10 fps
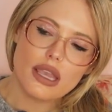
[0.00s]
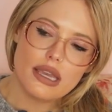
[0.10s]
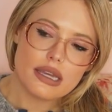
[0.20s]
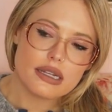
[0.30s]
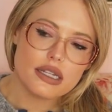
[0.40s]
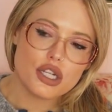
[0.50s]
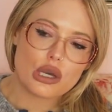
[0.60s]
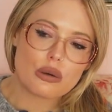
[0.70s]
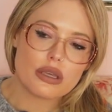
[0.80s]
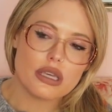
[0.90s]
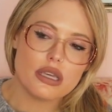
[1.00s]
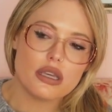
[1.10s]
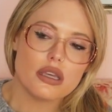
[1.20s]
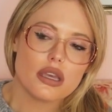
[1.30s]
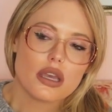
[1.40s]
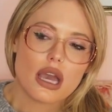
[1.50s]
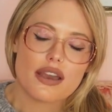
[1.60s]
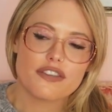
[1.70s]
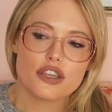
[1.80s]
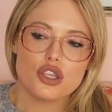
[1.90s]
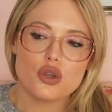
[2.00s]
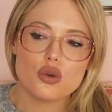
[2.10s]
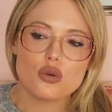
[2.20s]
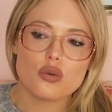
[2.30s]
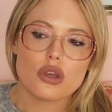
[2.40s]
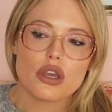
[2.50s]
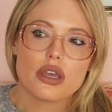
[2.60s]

And, you know, I feel like you